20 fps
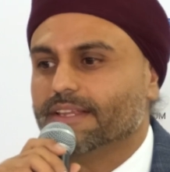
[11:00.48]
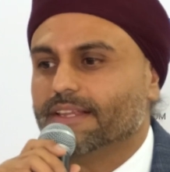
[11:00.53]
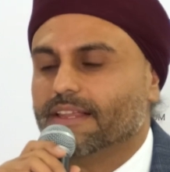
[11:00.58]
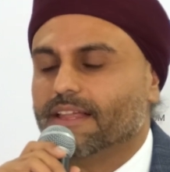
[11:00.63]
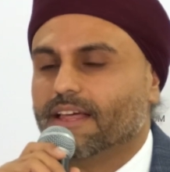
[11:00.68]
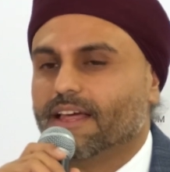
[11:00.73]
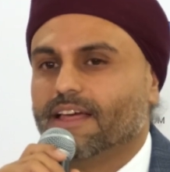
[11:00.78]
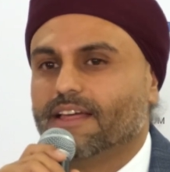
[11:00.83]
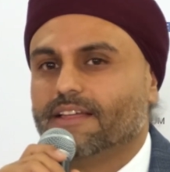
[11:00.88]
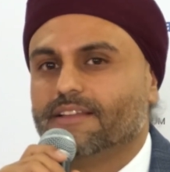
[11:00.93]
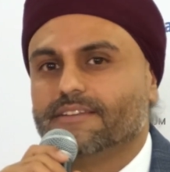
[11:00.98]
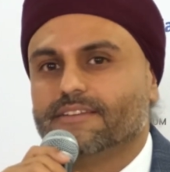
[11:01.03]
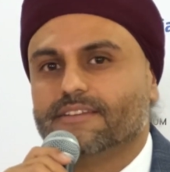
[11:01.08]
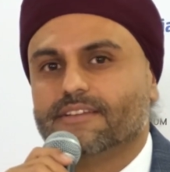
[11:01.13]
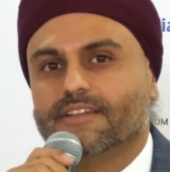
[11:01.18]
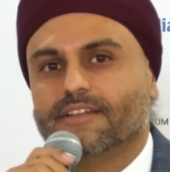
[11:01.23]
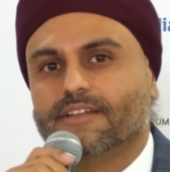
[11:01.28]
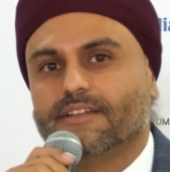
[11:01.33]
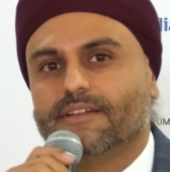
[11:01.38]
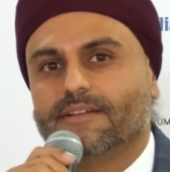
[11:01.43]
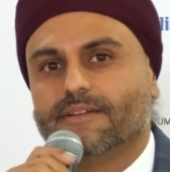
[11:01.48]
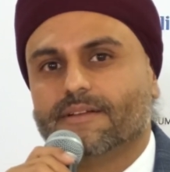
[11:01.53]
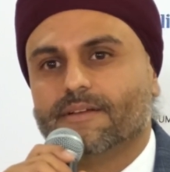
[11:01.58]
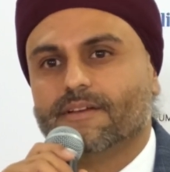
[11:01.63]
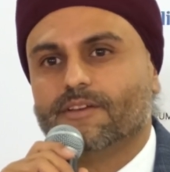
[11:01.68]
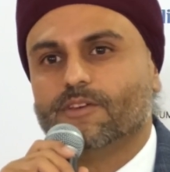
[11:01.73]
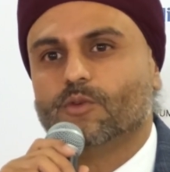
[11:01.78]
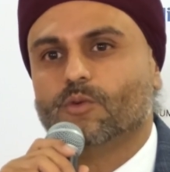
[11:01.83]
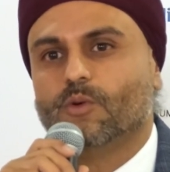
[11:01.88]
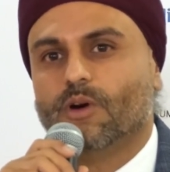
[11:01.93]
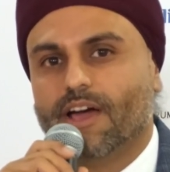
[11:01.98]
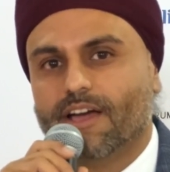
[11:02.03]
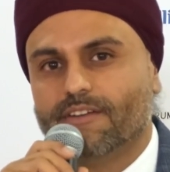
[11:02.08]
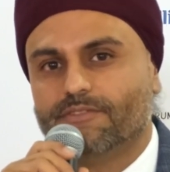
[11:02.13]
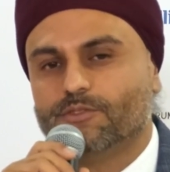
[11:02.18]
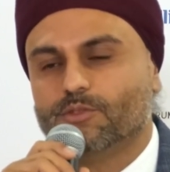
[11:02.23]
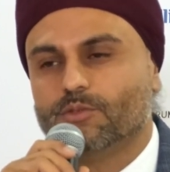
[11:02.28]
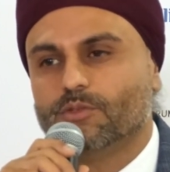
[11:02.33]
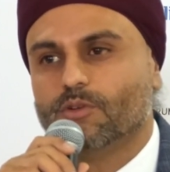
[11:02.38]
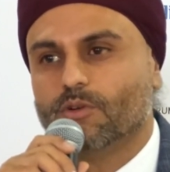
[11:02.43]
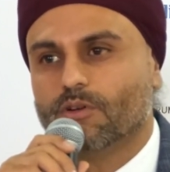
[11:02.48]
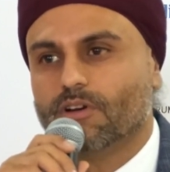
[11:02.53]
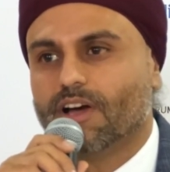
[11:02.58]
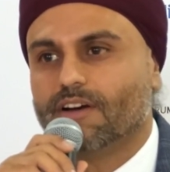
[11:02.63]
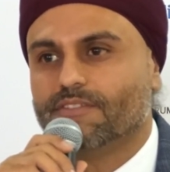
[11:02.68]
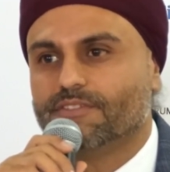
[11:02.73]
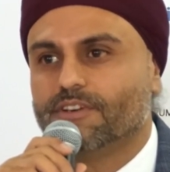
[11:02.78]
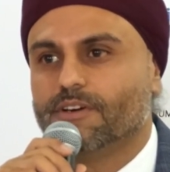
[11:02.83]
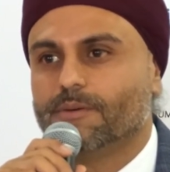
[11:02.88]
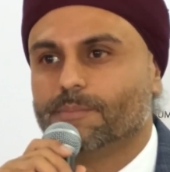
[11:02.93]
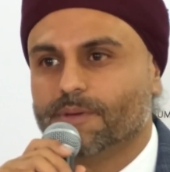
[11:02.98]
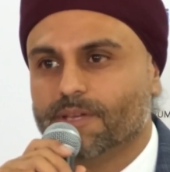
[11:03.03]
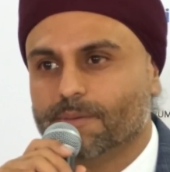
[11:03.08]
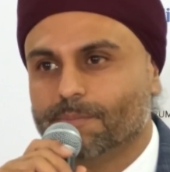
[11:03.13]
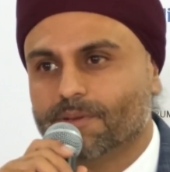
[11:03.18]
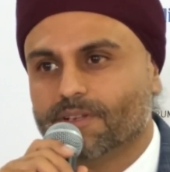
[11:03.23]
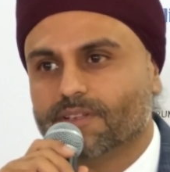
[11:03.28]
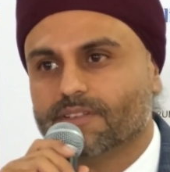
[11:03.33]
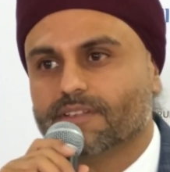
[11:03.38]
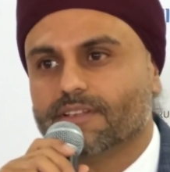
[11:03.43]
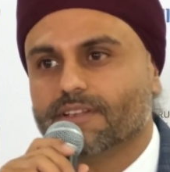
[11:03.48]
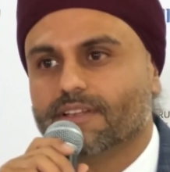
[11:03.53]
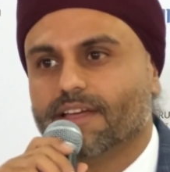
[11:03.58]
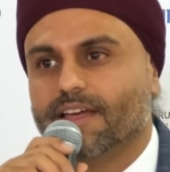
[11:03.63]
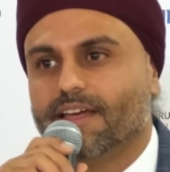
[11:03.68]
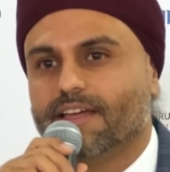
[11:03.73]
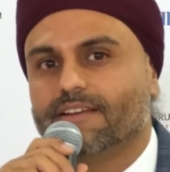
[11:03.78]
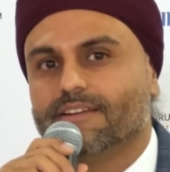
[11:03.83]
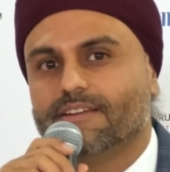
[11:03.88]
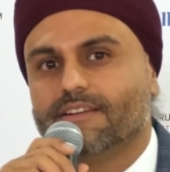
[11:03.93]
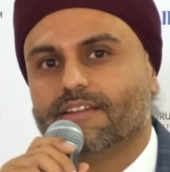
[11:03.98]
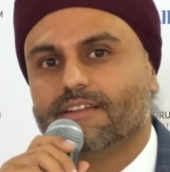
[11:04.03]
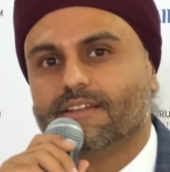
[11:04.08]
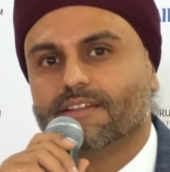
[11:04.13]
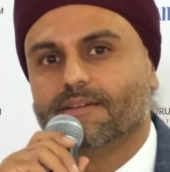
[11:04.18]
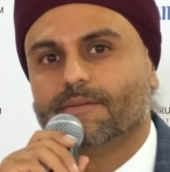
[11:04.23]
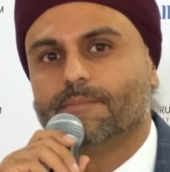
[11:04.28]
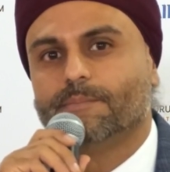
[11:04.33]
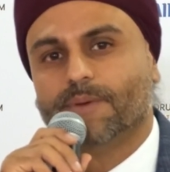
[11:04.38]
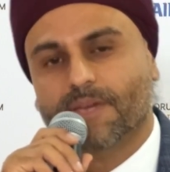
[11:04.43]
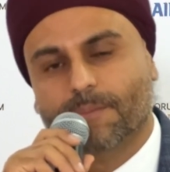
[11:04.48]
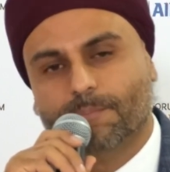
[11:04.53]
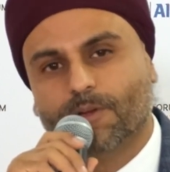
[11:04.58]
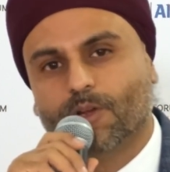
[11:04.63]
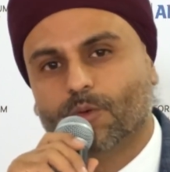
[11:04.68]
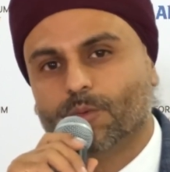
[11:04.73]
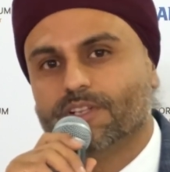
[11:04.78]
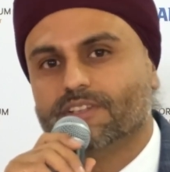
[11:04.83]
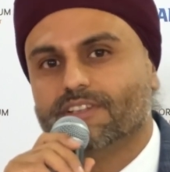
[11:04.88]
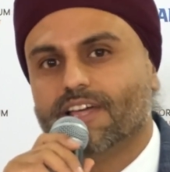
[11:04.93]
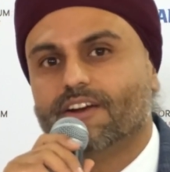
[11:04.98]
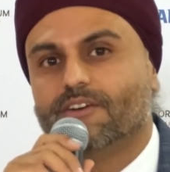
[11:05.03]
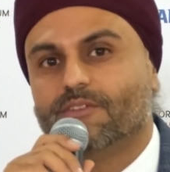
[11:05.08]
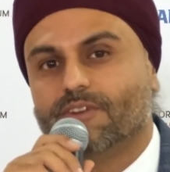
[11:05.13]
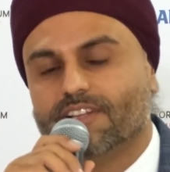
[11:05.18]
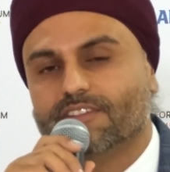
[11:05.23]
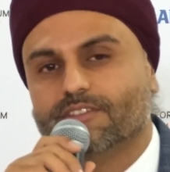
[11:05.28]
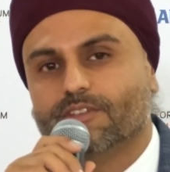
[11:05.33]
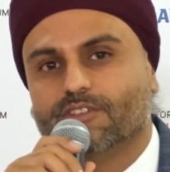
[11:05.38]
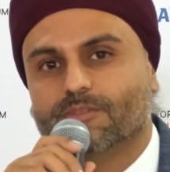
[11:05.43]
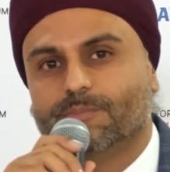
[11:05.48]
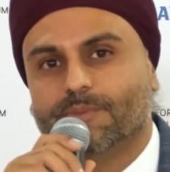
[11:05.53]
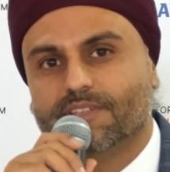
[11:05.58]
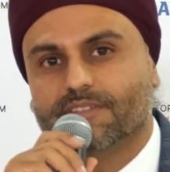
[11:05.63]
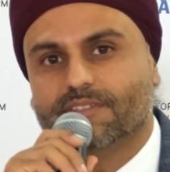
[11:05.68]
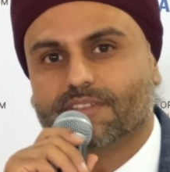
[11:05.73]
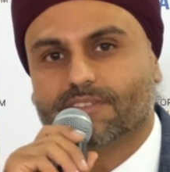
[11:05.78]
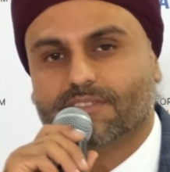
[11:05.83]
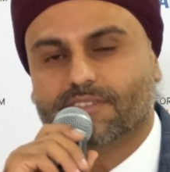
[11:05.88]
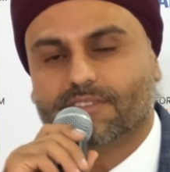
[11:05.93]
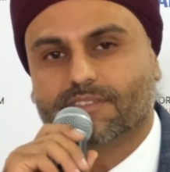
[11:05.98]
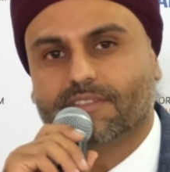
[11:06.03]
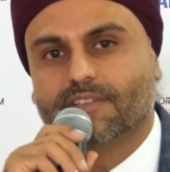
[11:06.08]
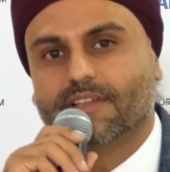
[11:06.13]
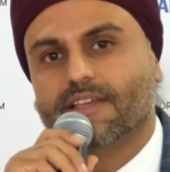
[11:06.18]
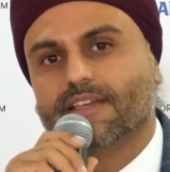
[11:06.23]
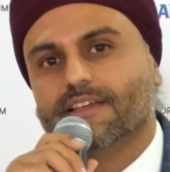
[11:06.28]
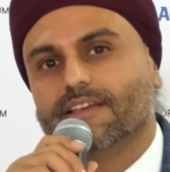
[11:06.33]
and you have to look after people, and people will then run those businesses.